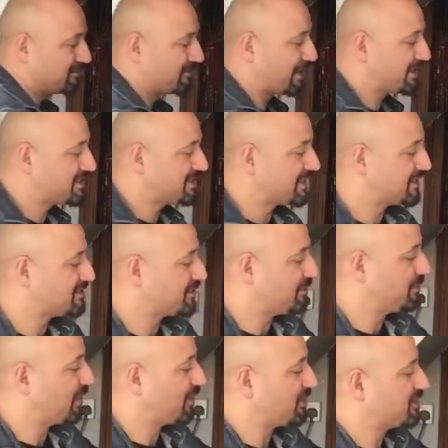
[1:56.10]
writings
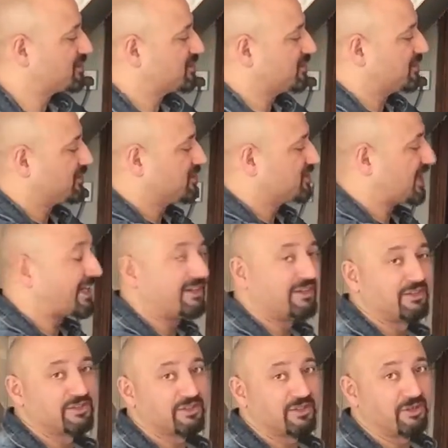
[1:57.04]
or blogs or
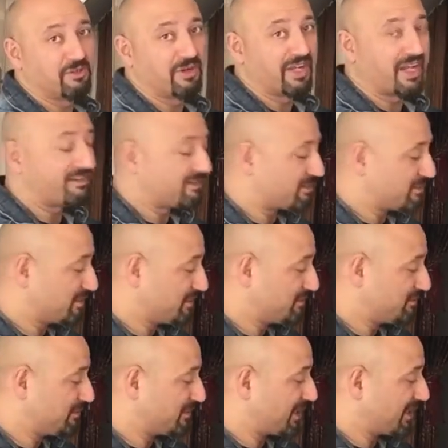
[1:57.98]
channels or whatever
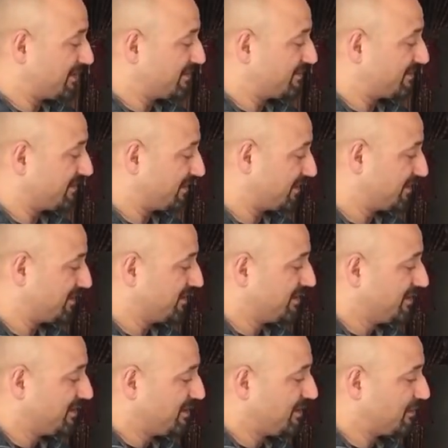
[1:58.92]
will kind of
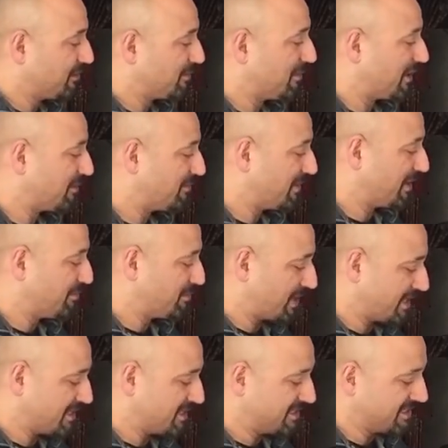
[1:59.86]
know about my
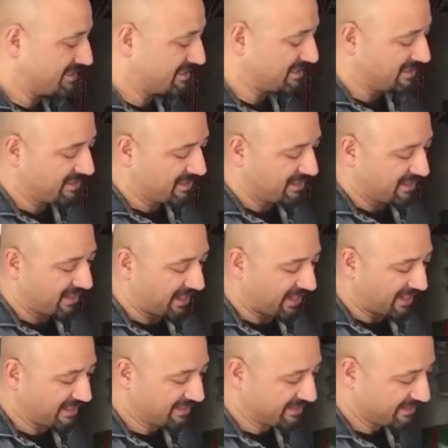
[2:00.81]
practices.
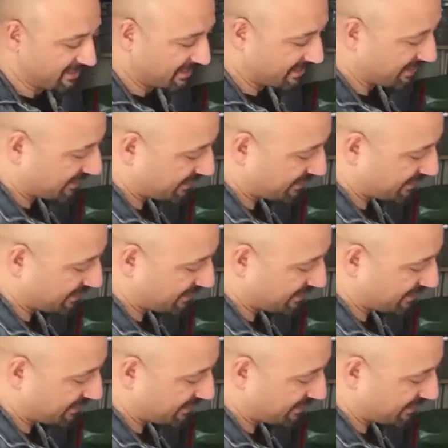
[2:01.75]
And